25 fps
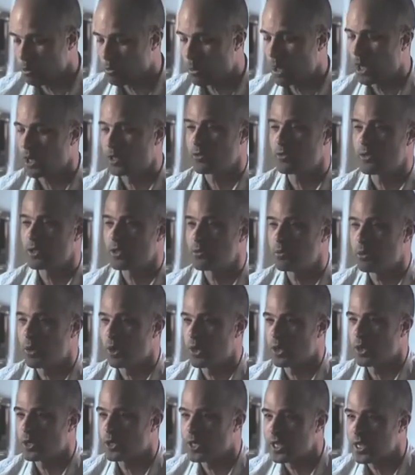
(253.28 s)
part of this
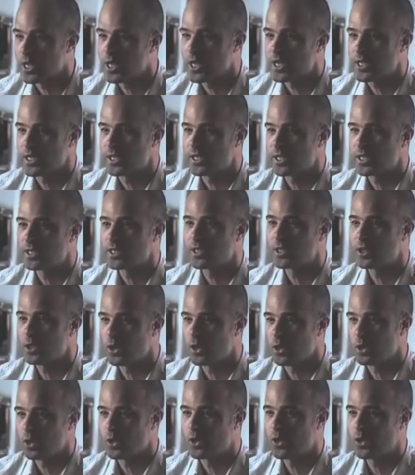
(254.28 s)
product is that its
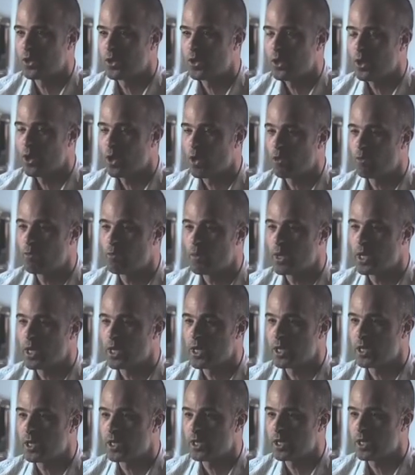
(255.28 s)
look of
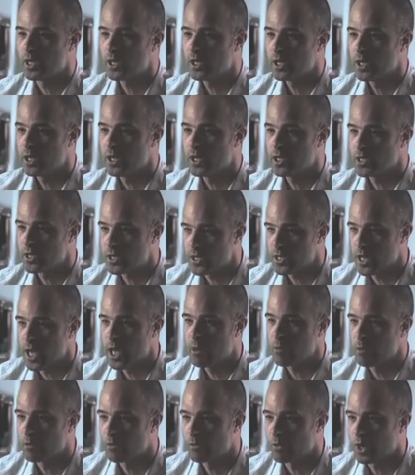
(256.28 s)
being a
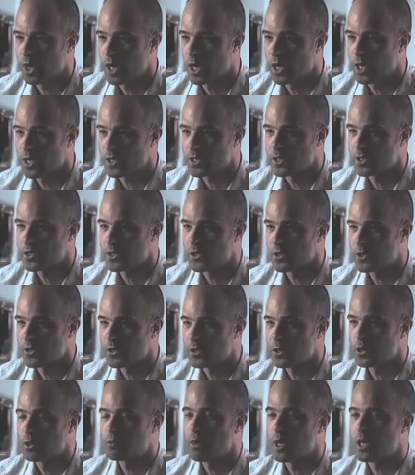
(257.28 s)
slab of glass
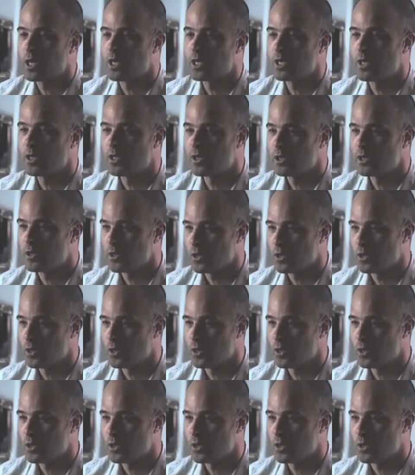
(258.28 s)
should make the